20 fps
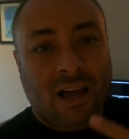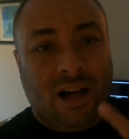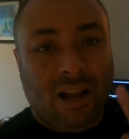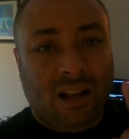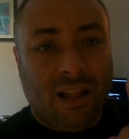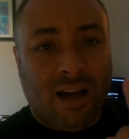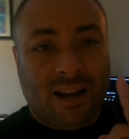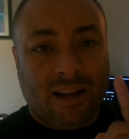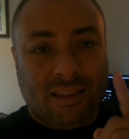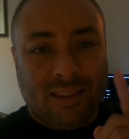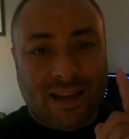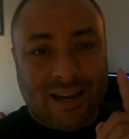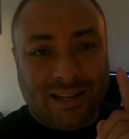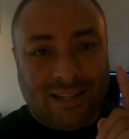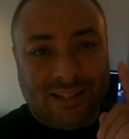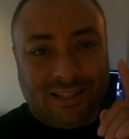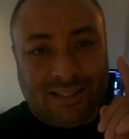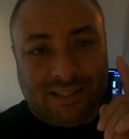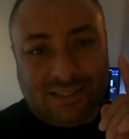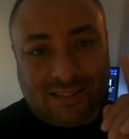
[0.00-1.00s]
A lot of
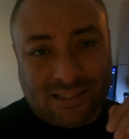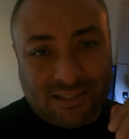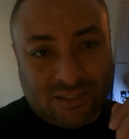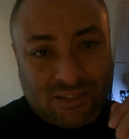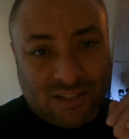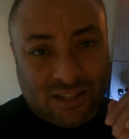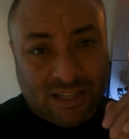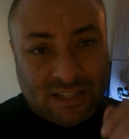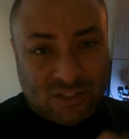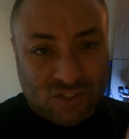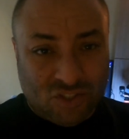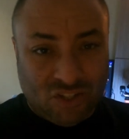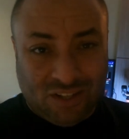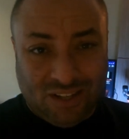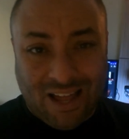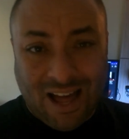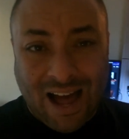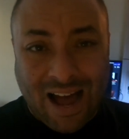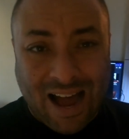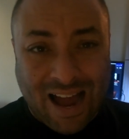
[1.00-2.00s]
that is in
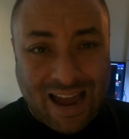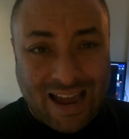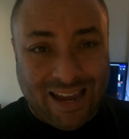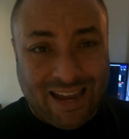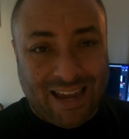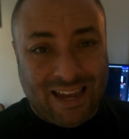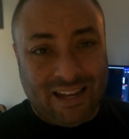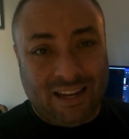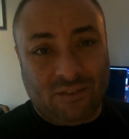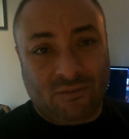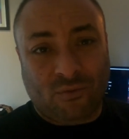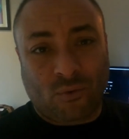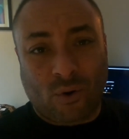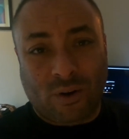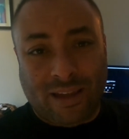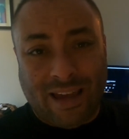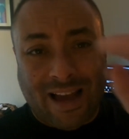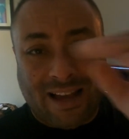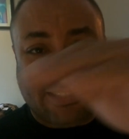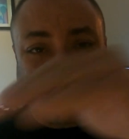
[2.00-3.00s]
July and
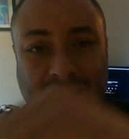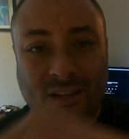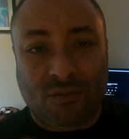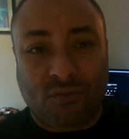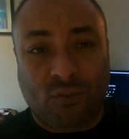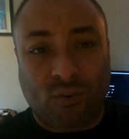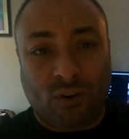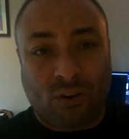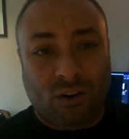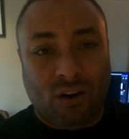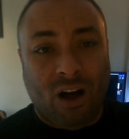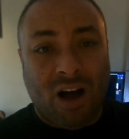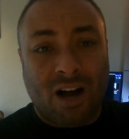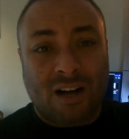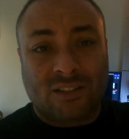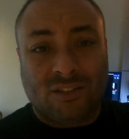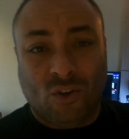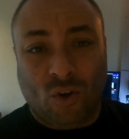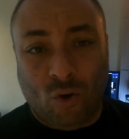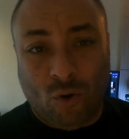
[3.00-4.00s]
forecasting for
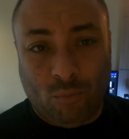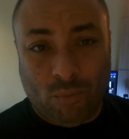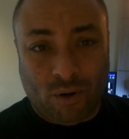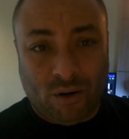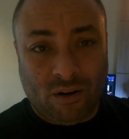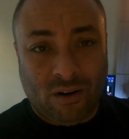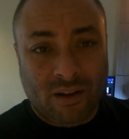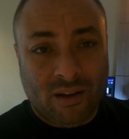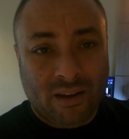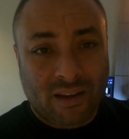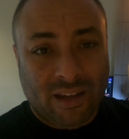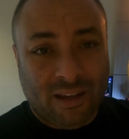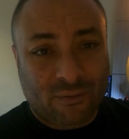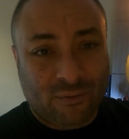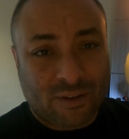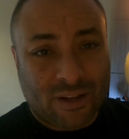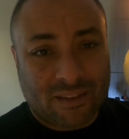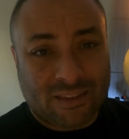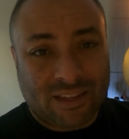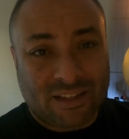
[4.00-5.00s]
October if
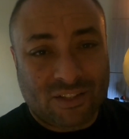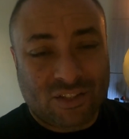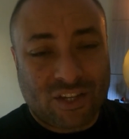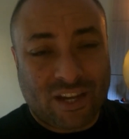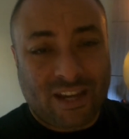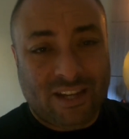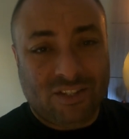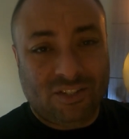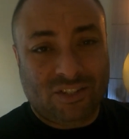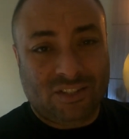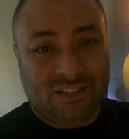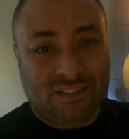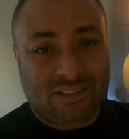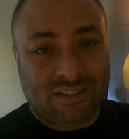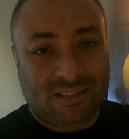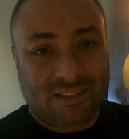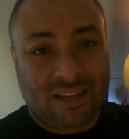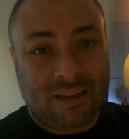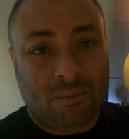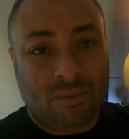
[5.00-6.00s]
nothing
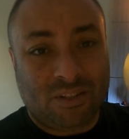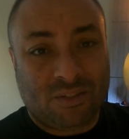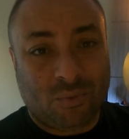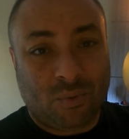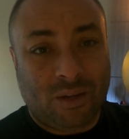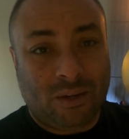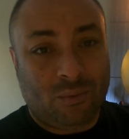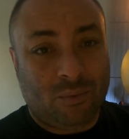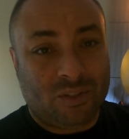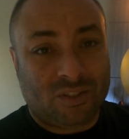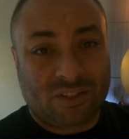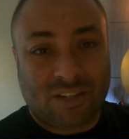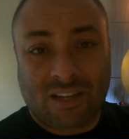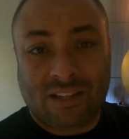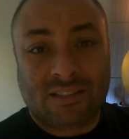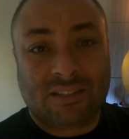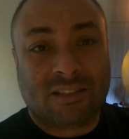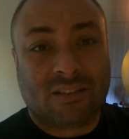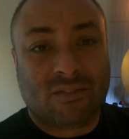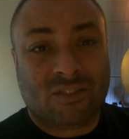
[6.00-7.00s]
changes in between, which
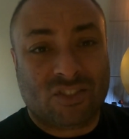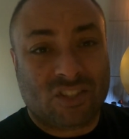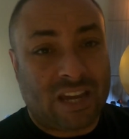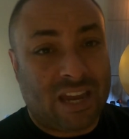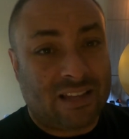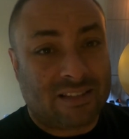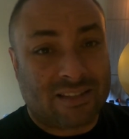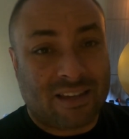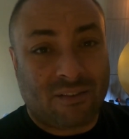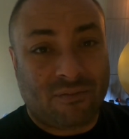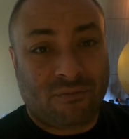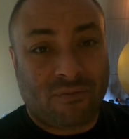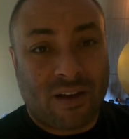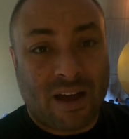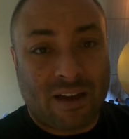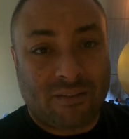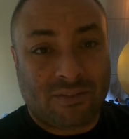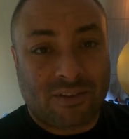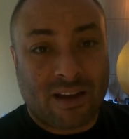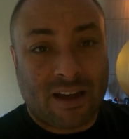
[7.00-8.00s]
it's changed like
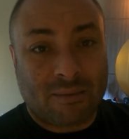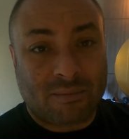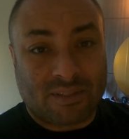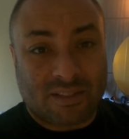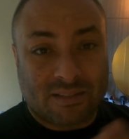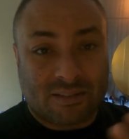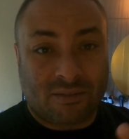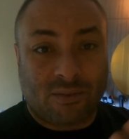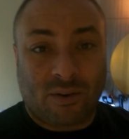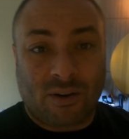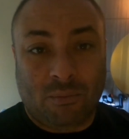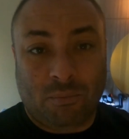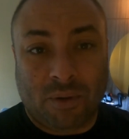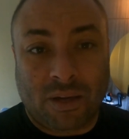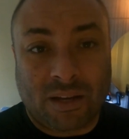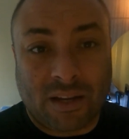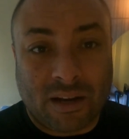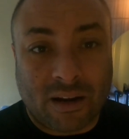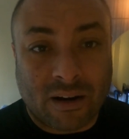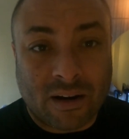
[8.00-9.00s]
5 times since I've already
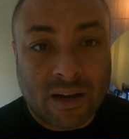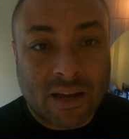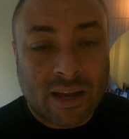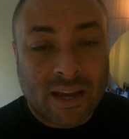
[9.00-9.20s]
been here.